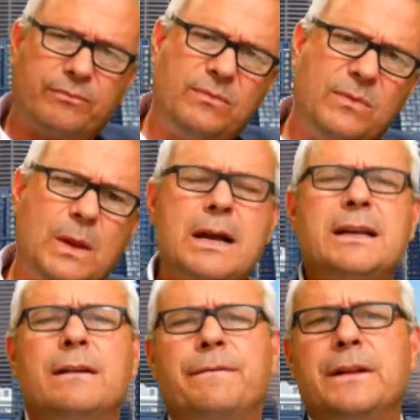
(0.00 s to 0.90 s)
I did
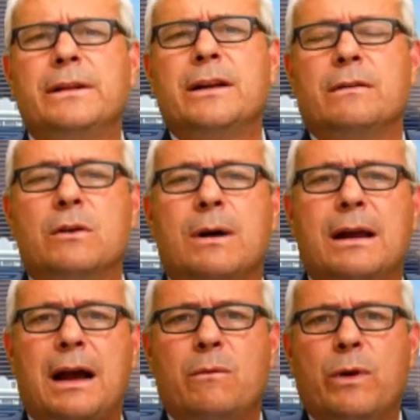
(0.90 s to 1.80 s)
a field interview.
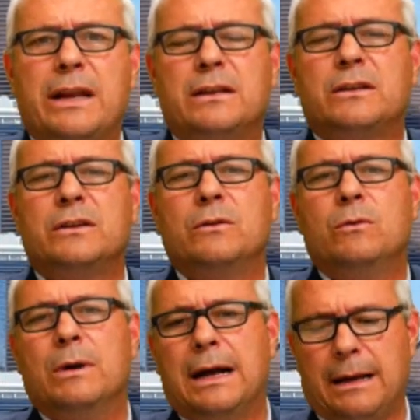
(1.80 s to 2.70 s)
I went
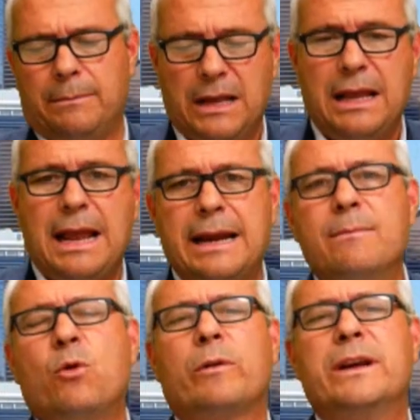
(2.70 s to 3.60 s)
to Eddie
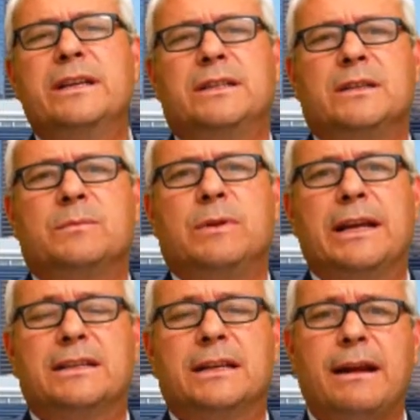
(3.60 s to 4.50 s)
Maurice's
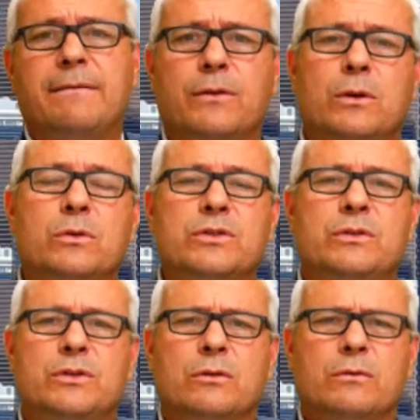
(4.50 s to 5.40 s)
place. And for those who
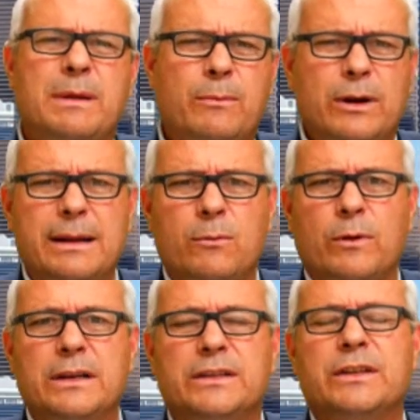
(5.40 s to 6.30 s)
don't remember Eddie
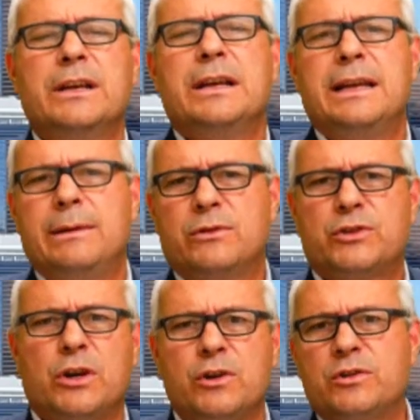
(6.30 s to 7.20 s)
Maurice, he was
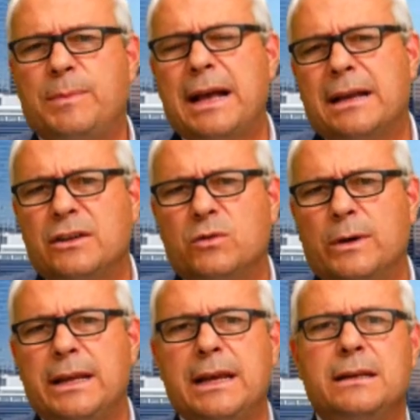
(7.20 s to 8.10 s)
charged back in
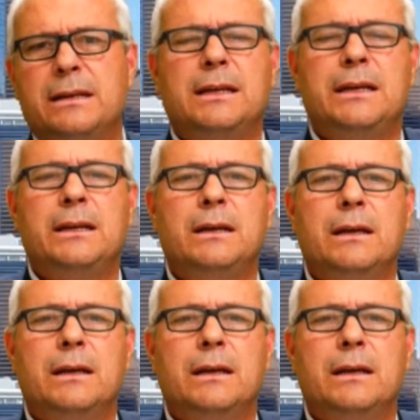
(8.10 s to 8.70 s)
2018.